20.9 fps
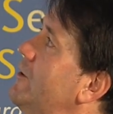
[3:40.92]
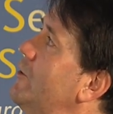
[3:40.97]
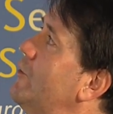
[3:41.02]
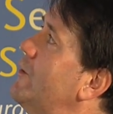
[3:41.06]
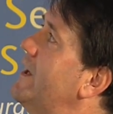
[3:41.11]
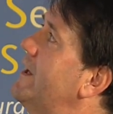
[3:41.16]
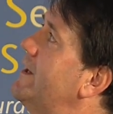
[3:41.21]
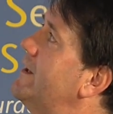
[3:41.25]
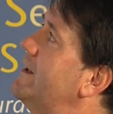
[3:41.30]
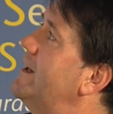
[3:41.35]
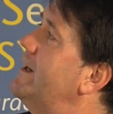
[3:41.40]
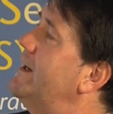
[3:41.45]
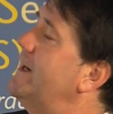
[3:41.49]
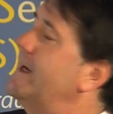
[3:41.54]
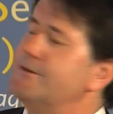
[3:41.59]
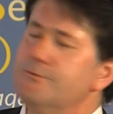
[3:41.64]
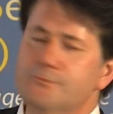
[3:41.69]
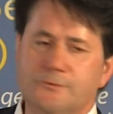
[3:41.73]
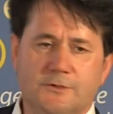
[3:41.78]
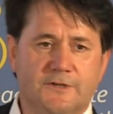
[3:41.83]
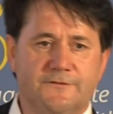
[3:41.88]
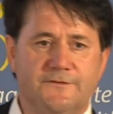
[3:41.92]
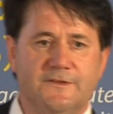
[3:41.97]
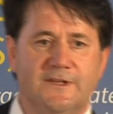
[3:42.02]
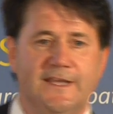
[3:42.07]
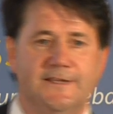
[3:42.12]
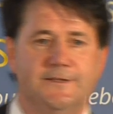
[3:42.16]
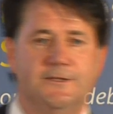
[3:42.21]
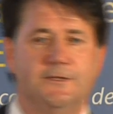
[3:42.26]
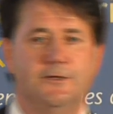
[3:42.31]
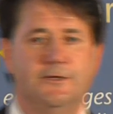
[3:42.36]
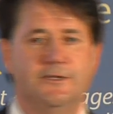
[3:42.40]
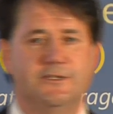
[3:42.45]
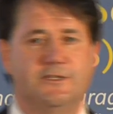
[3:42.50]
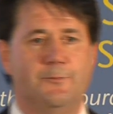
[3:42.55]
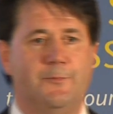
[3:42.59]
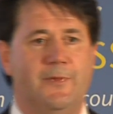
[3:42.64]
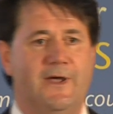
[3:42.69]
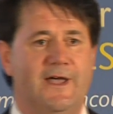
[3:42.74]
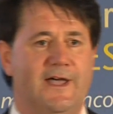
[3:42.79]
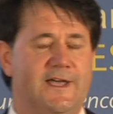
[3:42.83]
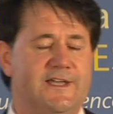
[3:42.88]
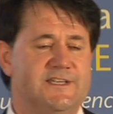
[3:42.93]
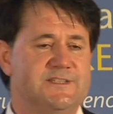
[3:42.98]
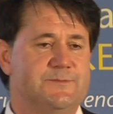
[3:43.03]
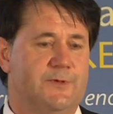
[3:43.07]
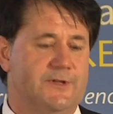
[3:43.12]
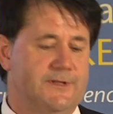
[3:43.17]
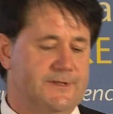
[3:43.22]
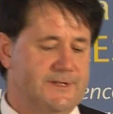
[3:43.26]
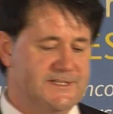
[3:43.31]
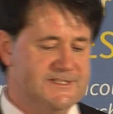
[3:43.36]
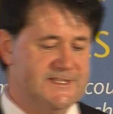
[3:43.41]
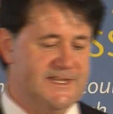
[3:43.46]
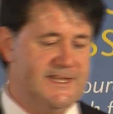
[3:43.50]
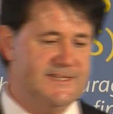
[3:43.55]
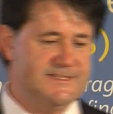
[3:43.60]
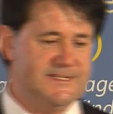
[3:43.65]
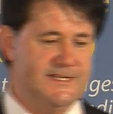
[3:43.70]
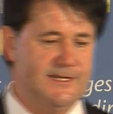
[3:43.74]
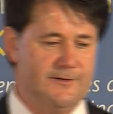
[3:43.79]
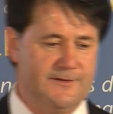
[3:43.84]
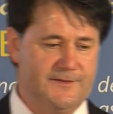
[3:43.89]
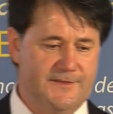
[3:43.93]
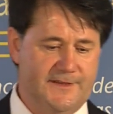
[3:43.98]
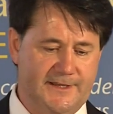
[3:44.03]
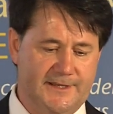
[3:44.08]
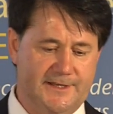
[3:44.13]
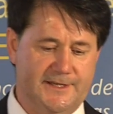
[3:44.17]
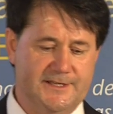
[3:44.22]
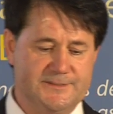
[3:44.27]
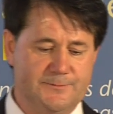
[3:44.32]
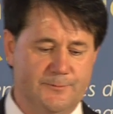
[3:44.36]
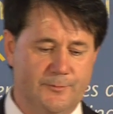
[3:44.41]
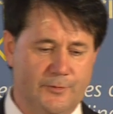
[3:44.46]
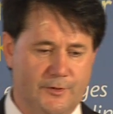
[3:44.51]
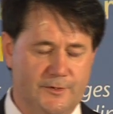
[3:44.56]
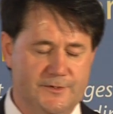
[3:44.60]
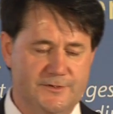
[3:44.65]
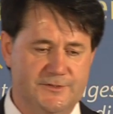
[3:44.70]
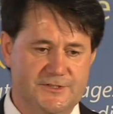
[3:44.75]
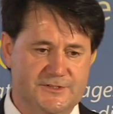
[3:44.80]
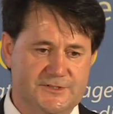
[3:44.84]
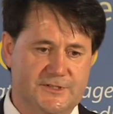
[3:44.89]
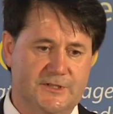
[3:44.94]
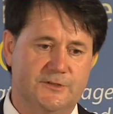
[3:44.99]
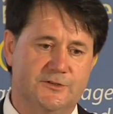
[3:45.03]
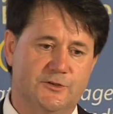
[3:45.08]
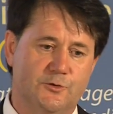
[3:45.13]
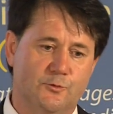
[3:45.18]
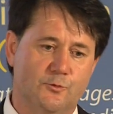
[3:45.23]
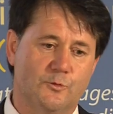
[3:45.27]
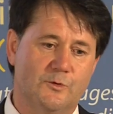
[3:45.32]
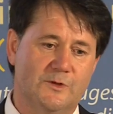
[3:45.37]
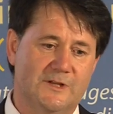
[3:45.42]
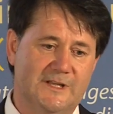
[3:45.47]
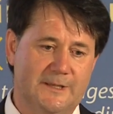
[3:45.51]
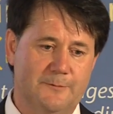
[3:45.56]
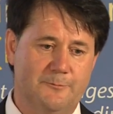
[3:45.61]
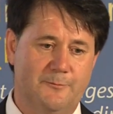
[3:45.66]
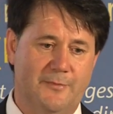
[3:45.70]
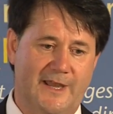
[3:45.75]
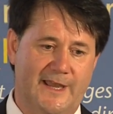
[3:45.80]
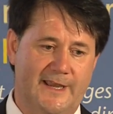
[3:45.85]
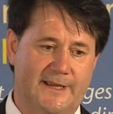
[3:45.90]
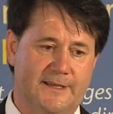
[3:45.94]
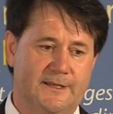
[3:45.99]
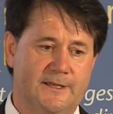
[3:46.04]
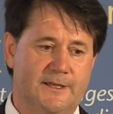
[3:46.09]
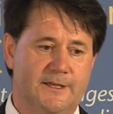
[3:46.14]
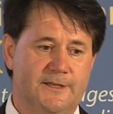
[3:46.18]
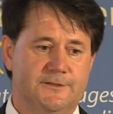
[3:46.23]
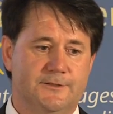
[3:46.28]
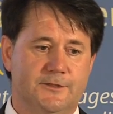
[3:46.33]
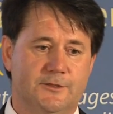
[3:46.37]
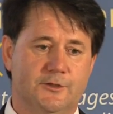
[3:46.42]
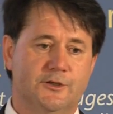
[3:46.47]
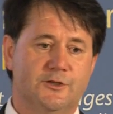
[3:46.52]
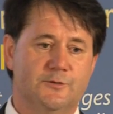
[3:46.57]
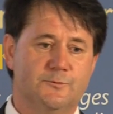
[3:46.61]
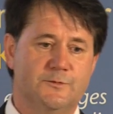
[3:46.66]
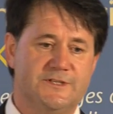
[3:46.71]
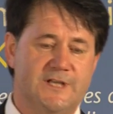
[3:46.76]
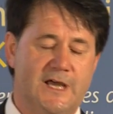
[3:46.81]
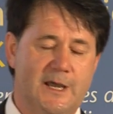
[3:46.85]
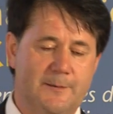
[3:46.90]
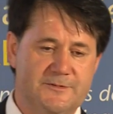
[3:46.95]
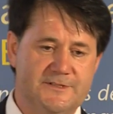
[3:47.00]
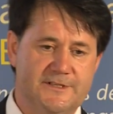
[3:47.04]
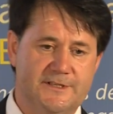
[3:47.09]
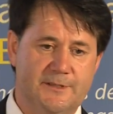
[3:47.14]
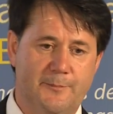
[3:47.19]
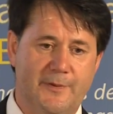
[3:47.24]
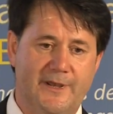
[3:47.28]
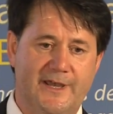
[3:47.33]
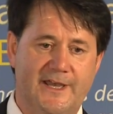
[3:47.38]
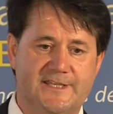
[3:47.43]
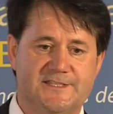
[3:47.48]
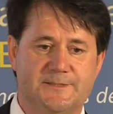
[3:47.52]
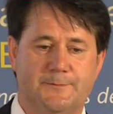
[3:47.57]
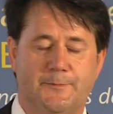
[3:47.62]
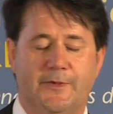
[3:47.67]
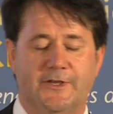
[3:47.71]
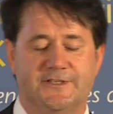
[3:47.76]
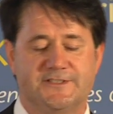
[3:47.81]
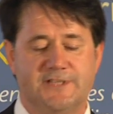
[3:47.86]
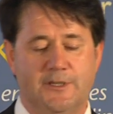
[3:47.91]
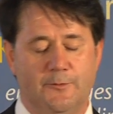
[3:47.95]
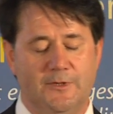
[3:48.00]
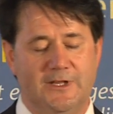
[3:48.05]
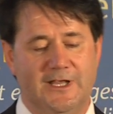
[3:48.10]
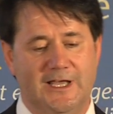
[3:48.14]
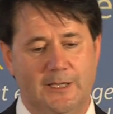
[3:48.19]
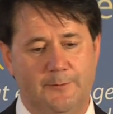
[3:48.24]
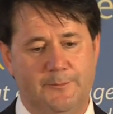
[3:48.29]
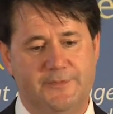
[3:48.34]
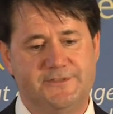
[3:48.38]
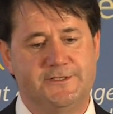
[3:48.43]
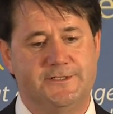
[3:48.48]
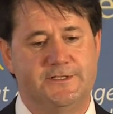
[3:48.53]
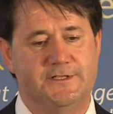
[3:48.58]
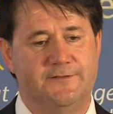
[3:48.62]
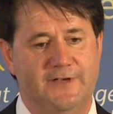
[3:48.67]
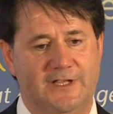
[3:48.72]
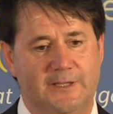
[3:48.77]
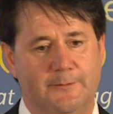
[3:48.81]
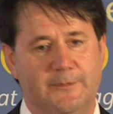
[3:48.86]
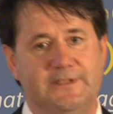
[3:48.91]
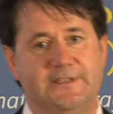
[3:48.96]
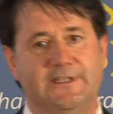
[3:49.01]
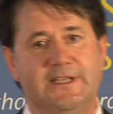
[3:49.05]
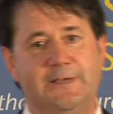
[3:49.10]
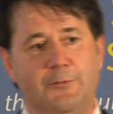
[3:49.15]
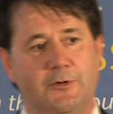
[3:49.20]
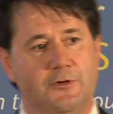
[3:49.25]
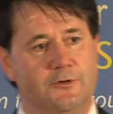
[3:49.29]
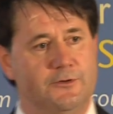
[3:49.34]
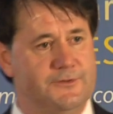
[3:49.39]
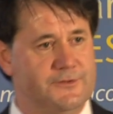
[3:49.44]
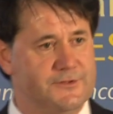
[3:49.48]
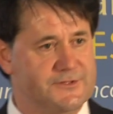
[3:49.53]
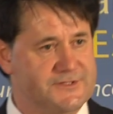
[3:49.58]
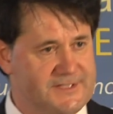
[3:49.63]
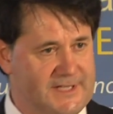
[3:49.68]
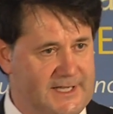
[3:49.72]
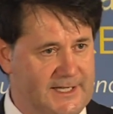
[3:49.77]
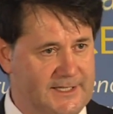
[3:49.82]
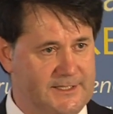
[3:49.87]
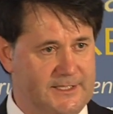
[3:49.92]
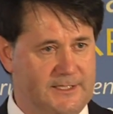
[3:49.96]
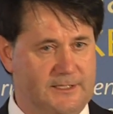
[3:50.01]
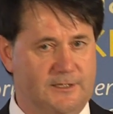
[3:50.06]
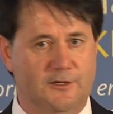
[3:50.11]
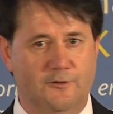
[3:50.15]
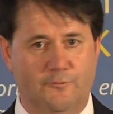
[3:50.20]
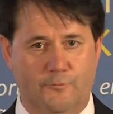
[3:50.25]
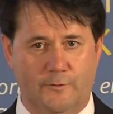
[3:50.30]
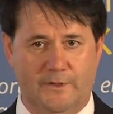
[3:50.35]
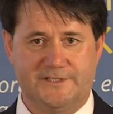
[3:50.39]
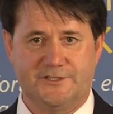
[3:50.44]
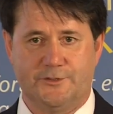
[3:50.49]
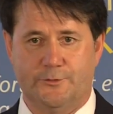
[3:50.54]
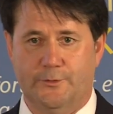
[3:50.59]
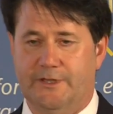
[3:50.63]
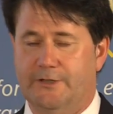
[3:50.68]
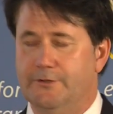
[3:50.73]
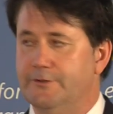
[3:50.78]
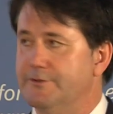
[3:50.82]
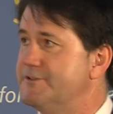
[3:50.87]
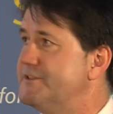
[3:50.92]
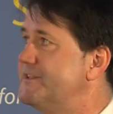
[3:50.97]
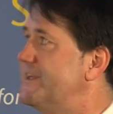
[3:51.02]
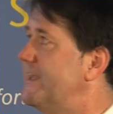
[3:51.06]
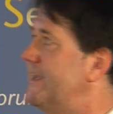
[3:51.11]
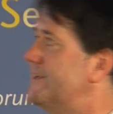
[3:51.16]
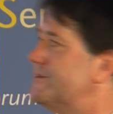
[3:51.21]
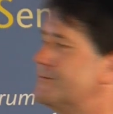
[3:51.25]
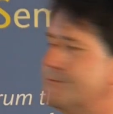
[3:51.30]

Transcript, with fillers: Okay, I don't often like to look at the past, but in this case here, I think it is important just to, to relate back, to look at what happened in the past, because that will help us to develop a deeper understanding of what's going on today.